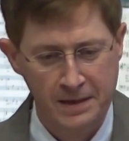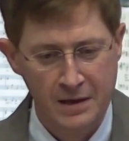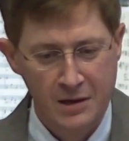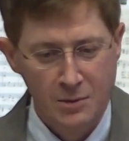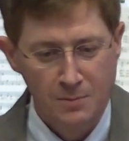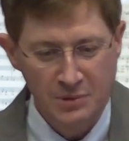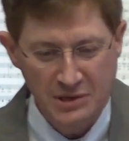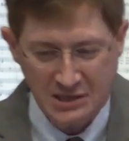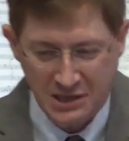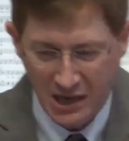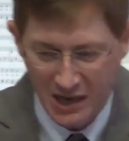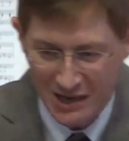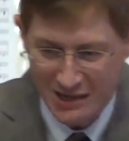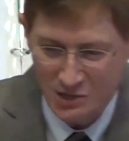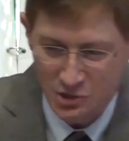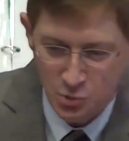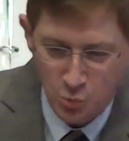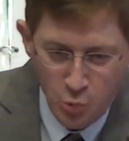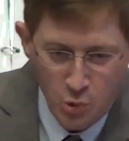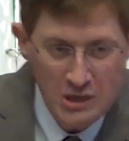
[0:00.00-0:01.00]

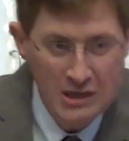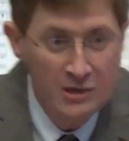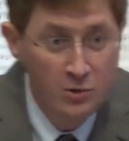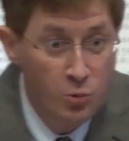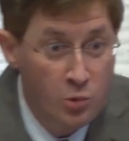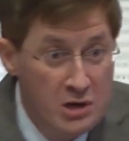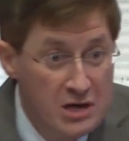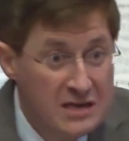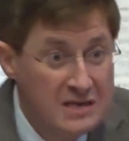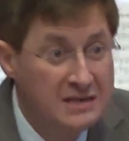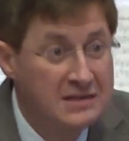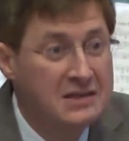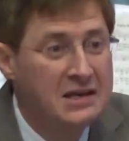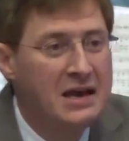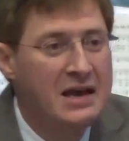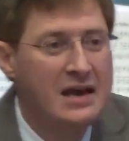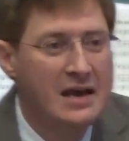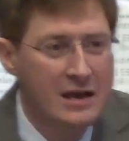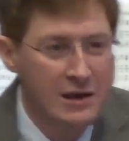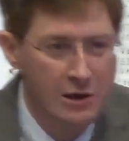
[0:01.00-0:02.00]
Because when we
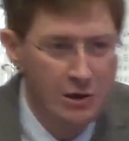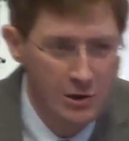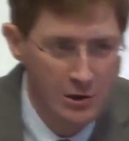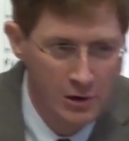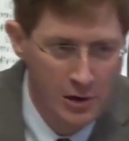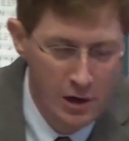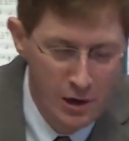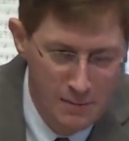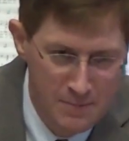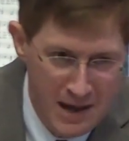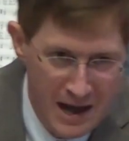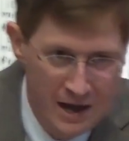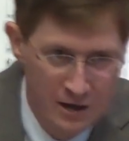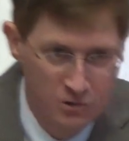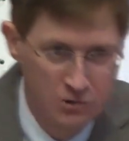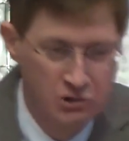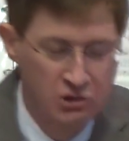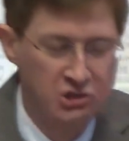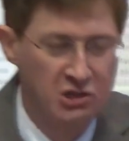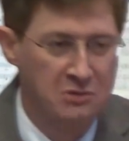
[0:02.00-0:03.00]
care
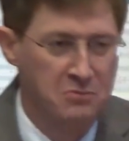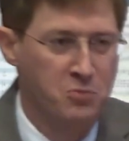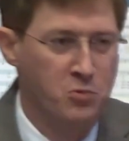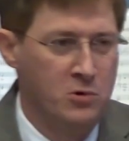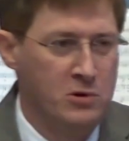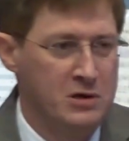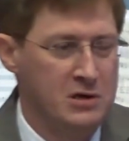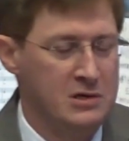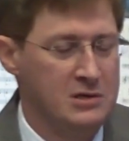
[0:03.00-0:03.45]
about someone,